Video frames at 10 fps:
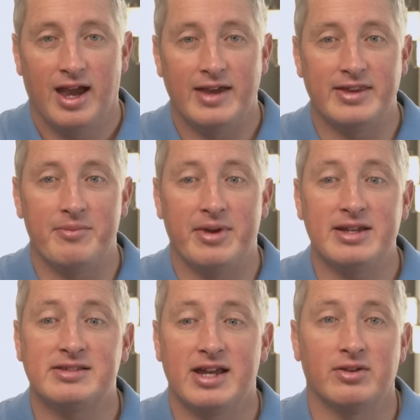And that may
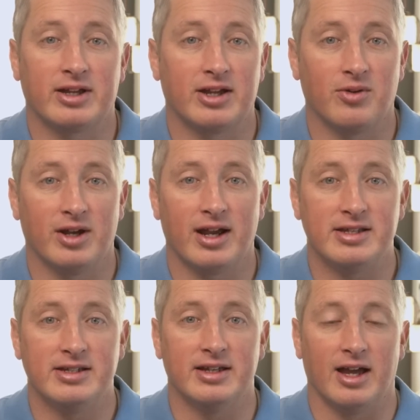sound like a great
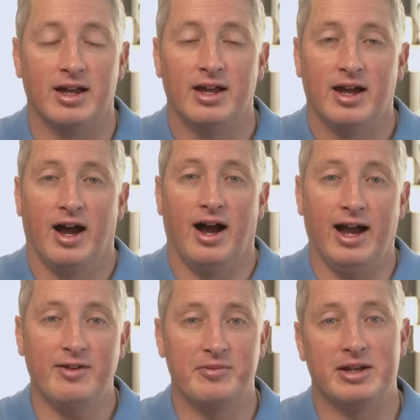idea.
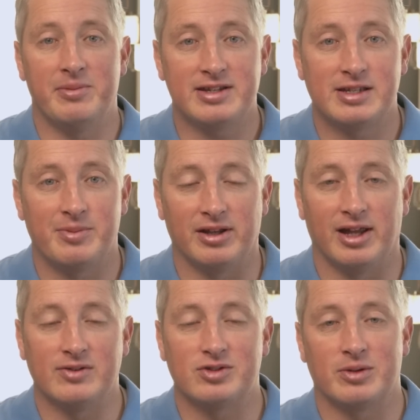I've made a mess in my
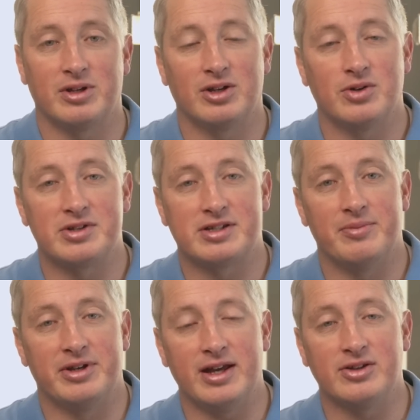life, so I'm going to go to
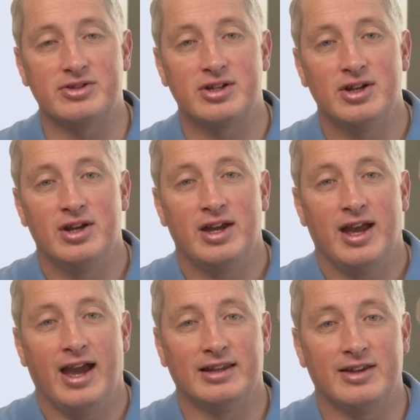somebody else
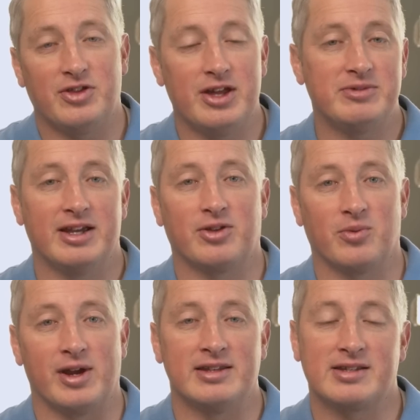and let them take the
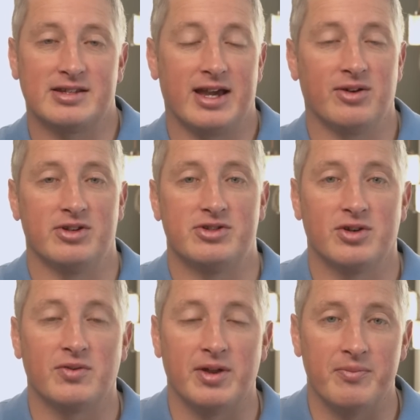reins because I don't
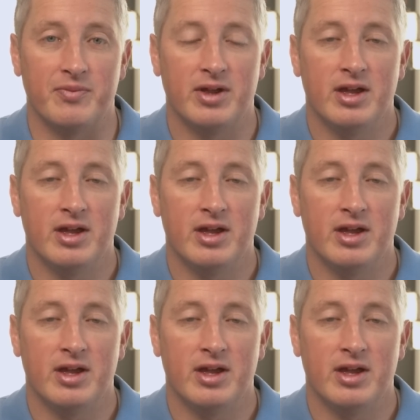deserve them.